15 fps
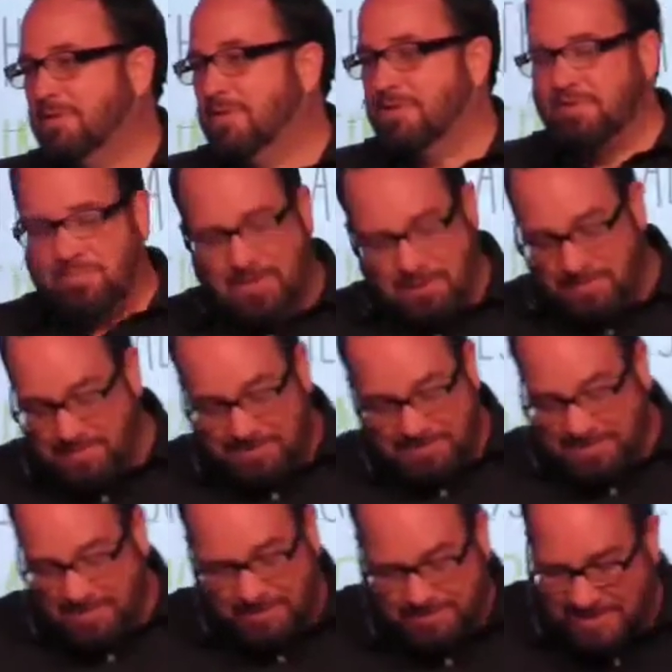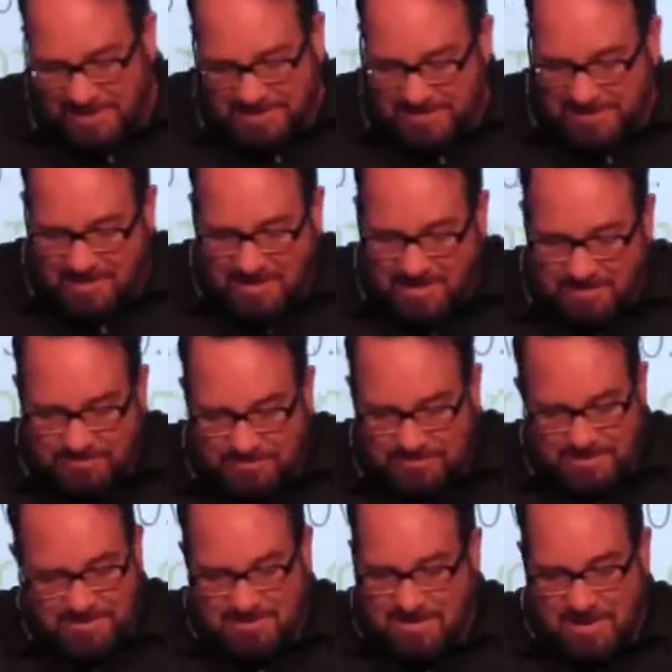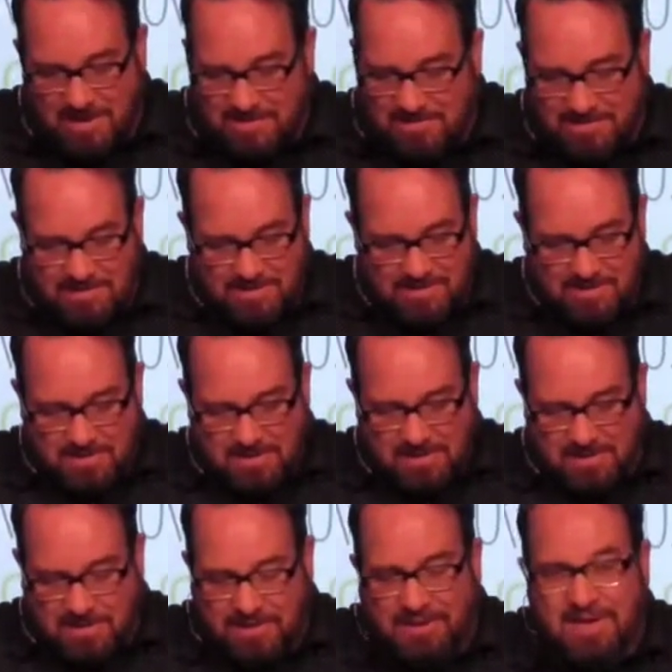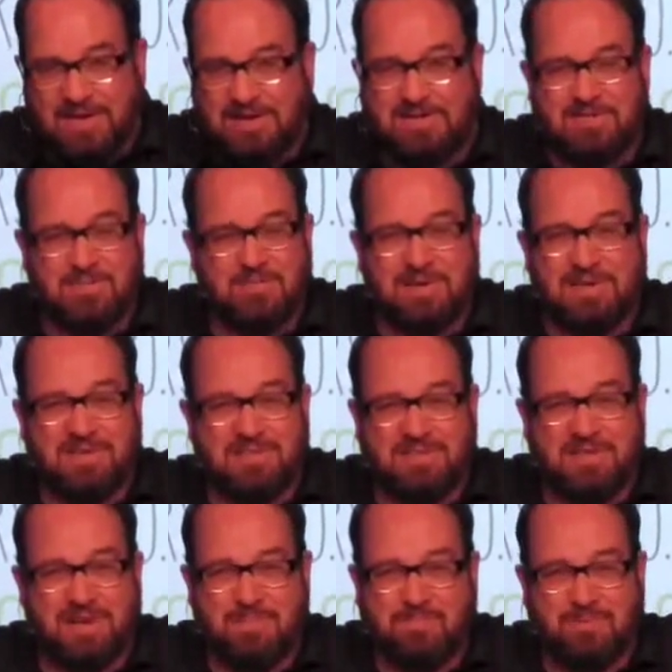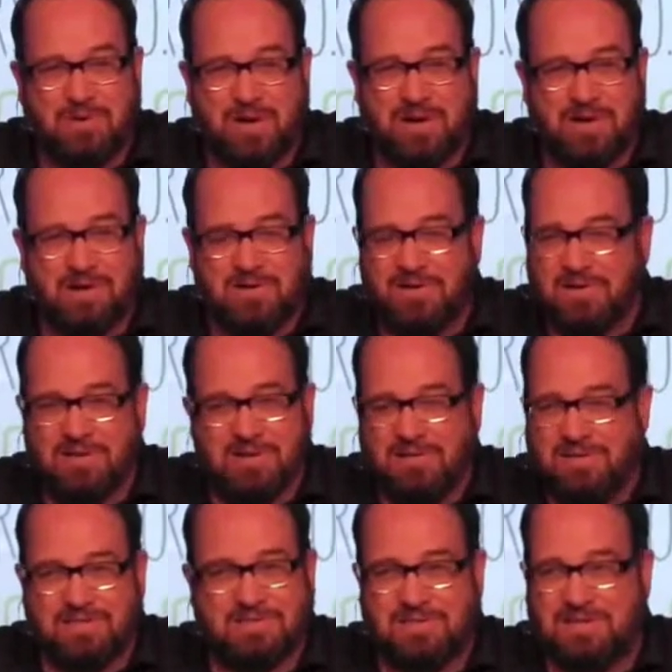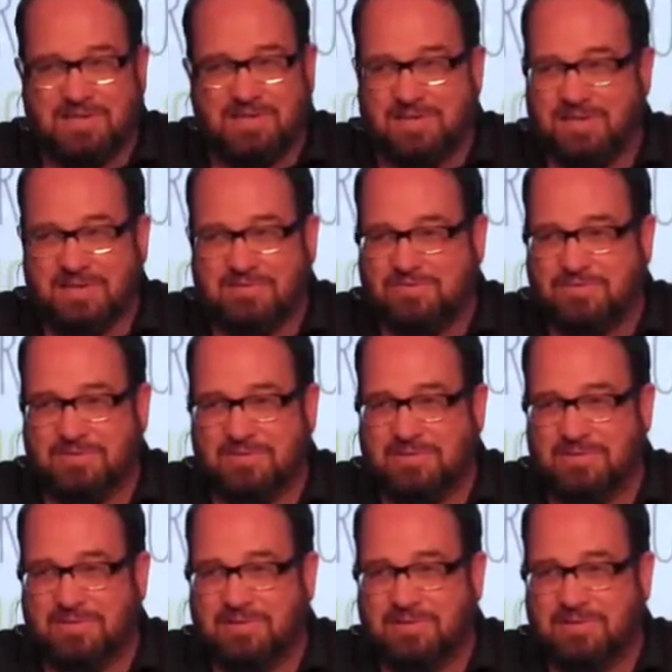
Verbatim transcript: Though you've probably been told that's enough, it's not. And getting somebody to say a prayer, that's not enough.